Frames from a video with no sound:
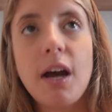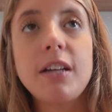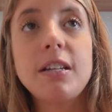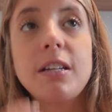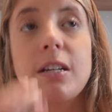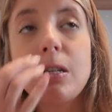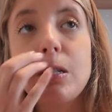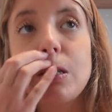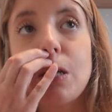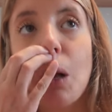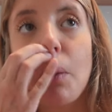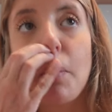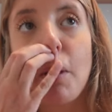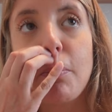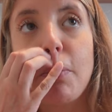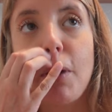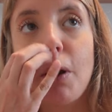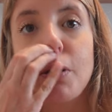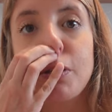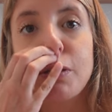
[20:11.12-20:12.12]
didn't tell my
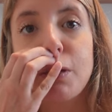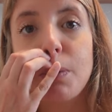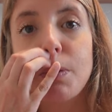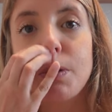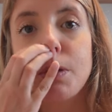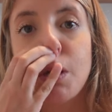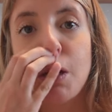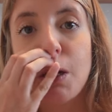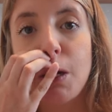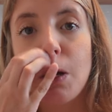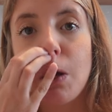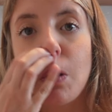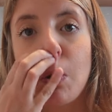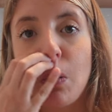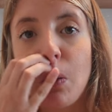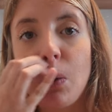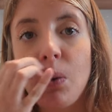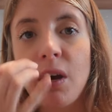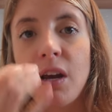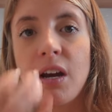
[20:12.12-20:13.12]
parents I was gonna
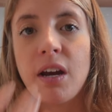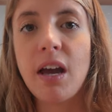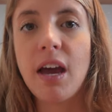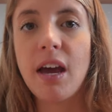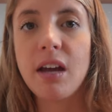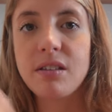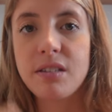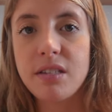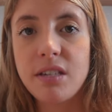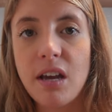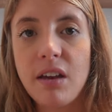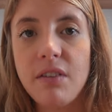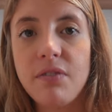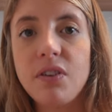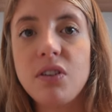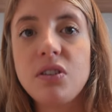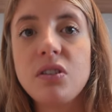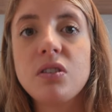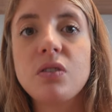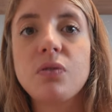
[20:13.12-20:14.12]
go, and I had
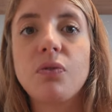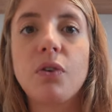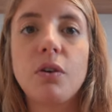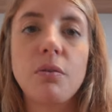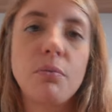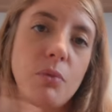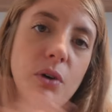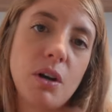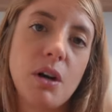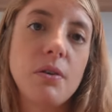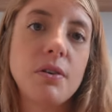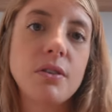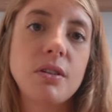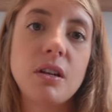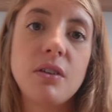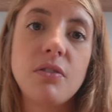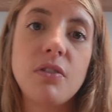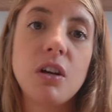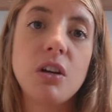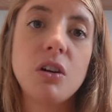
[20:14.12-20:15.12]
savings from when I was
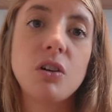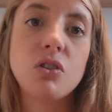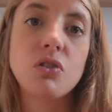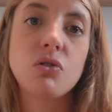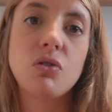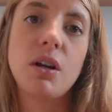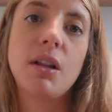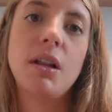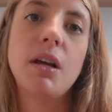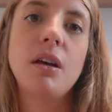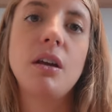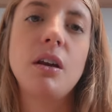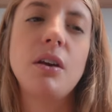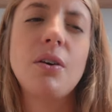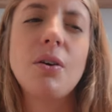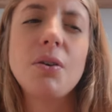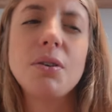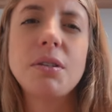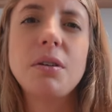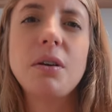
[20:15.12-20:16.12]
living in Australia
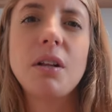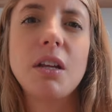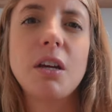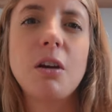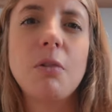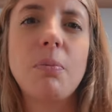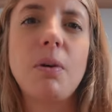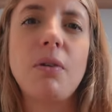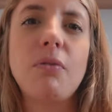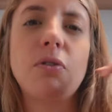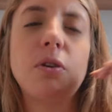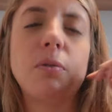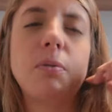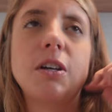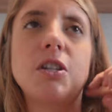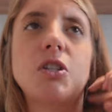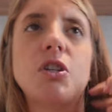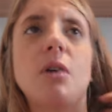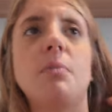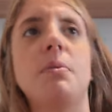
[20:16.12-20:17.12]
and also a little bit from
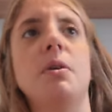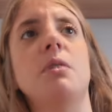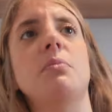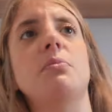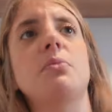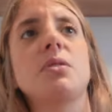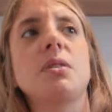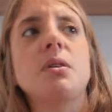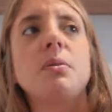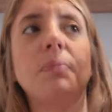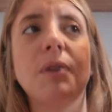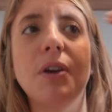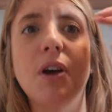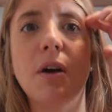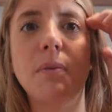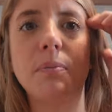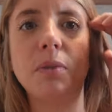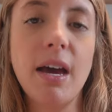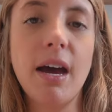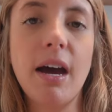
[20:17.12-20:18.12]
my job here in Brazil, but
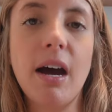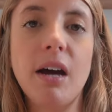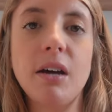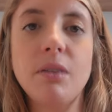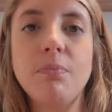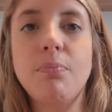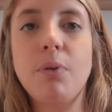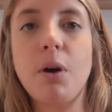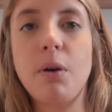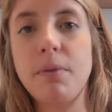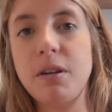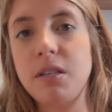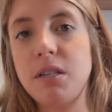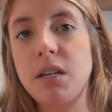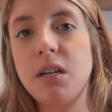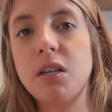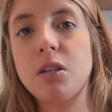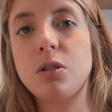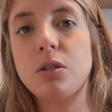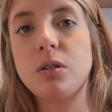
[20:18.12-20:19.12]
not much. Yeah, I bought my
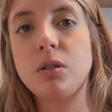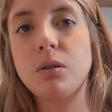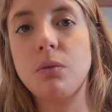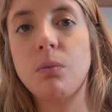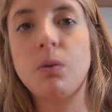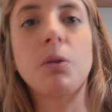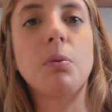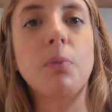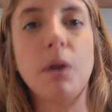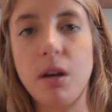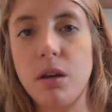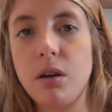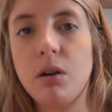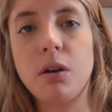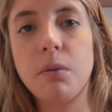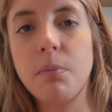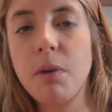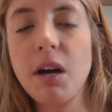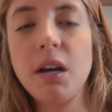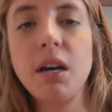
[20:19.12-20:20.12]
tickets with my
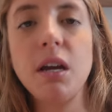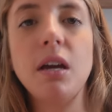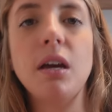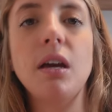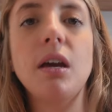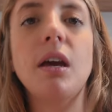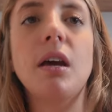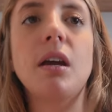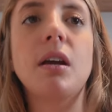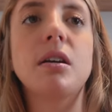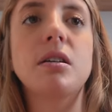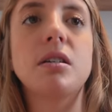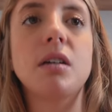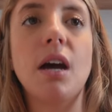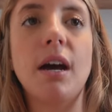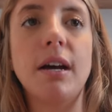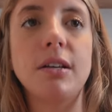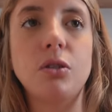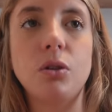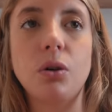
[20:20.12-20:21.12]
own money and
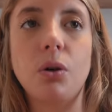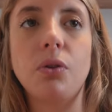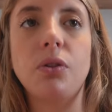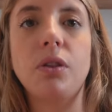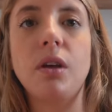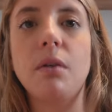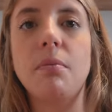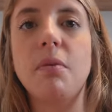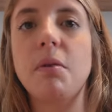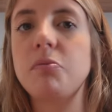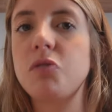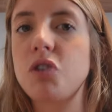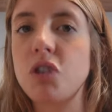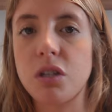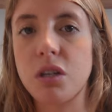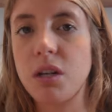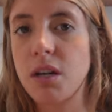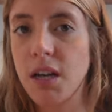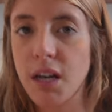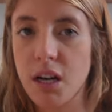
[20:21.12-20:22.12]
I told them I'm
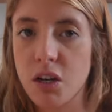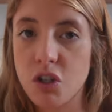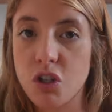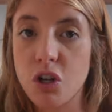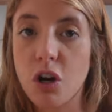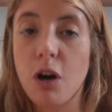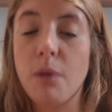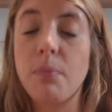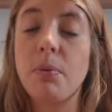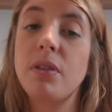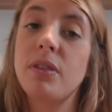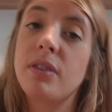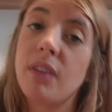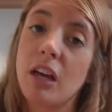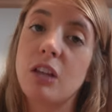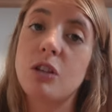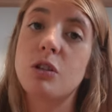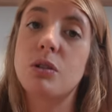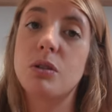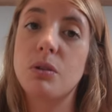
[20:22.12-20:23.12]
just gonna get a job.
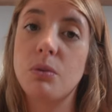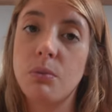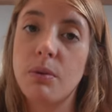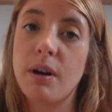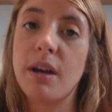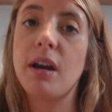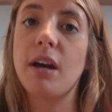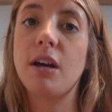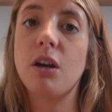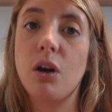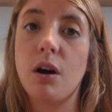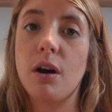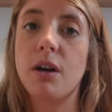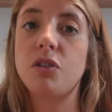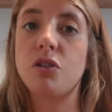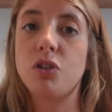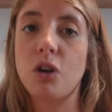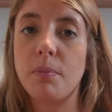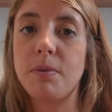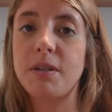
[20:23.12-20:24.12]
That's when I got
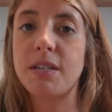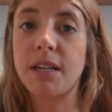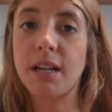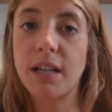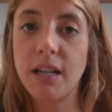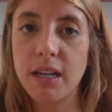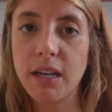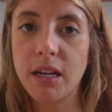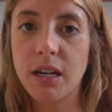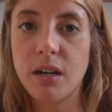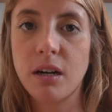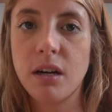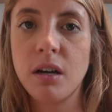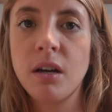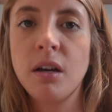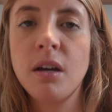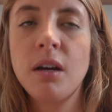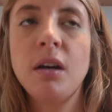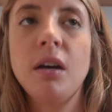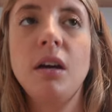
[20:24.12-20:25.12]
a job as a cleaner
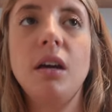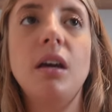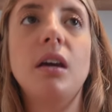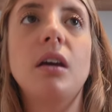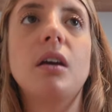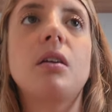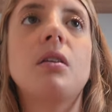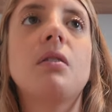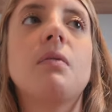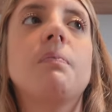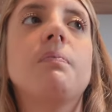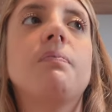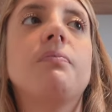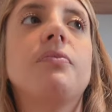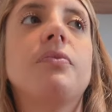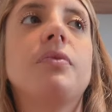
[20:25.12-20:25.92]
in